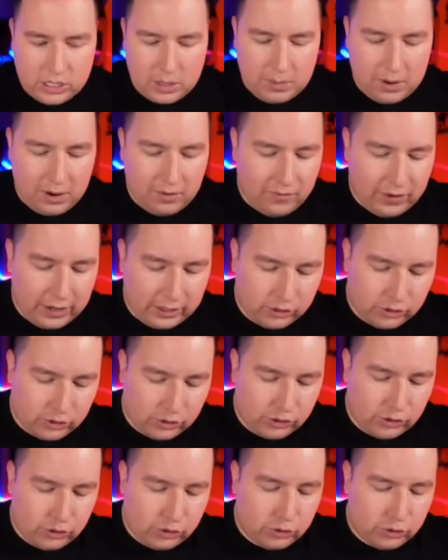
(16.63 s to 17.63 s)

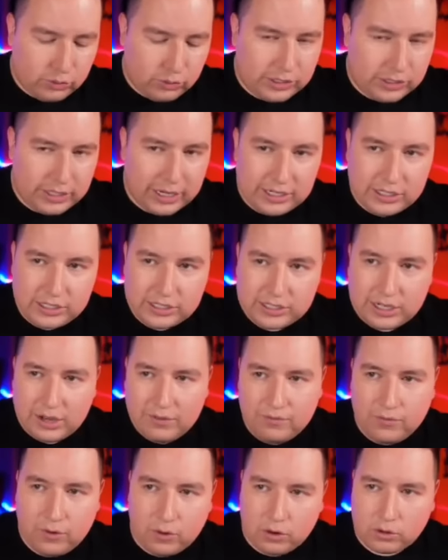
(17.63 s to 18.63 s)
Avengers Doomsday
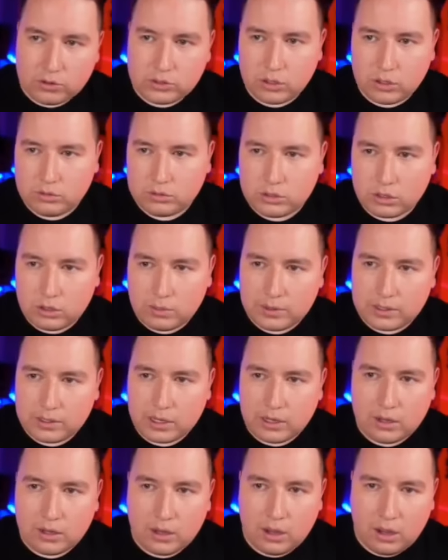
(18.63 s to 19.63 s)
set photos. Oh, sorry about
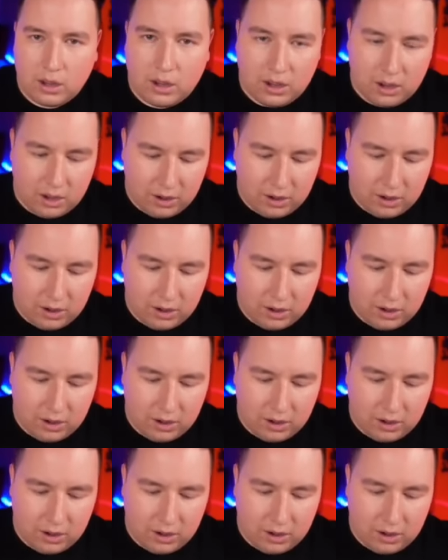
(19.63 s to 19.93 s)
that.